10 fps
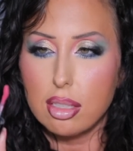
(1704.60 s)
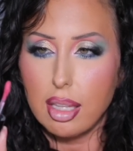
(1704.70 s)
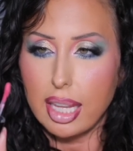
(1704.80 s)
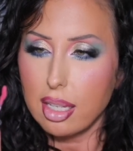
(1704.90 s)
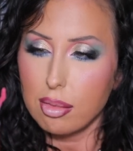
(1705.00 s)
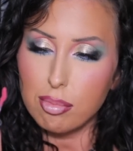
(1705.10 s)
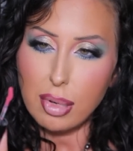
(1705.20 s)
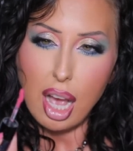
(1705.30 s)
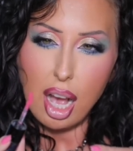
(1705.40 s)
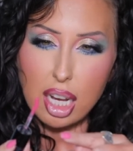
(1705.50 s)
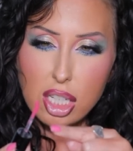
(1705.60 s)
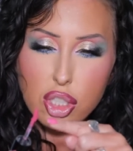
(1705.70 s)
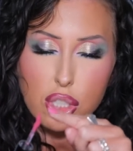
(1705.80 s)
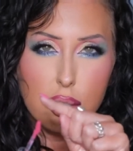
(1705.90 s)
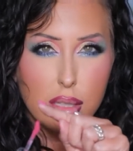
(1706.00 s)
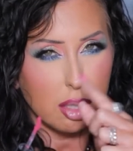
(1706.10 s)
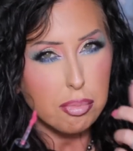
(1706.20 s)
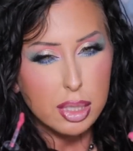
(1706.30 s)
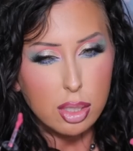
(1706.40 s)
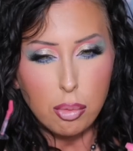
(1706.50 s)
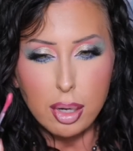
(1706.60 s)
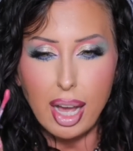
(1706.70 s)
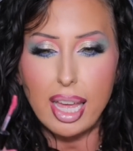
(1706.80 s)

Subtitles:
like hugs your lips so well.